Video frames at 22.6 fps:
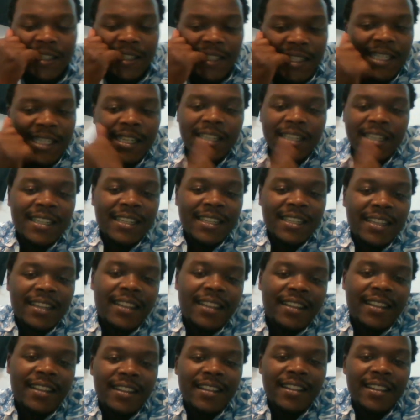
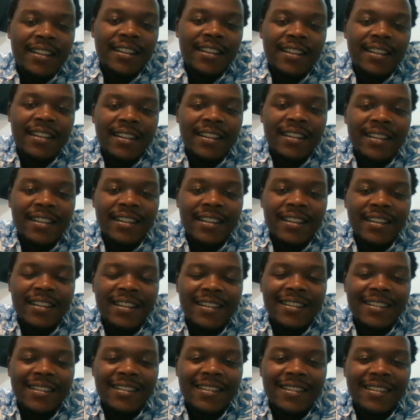
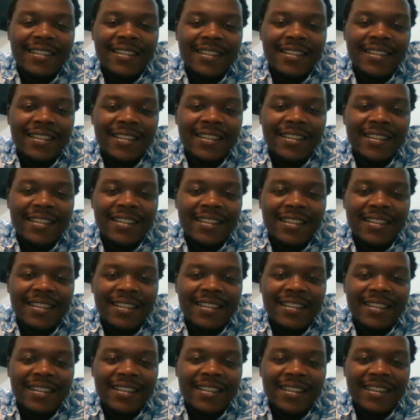
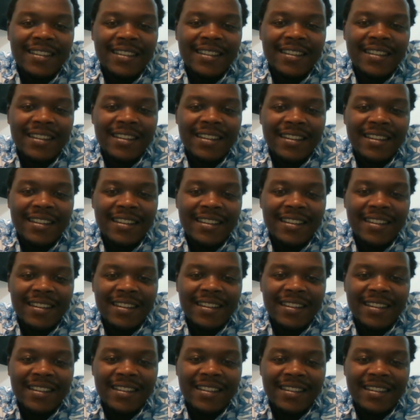
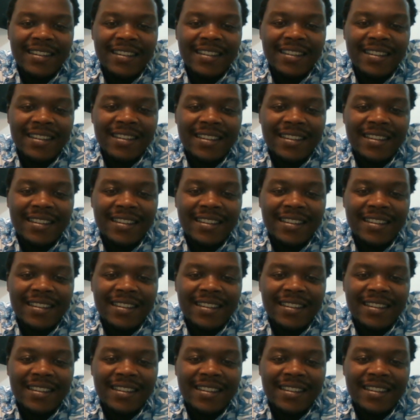(not speaking)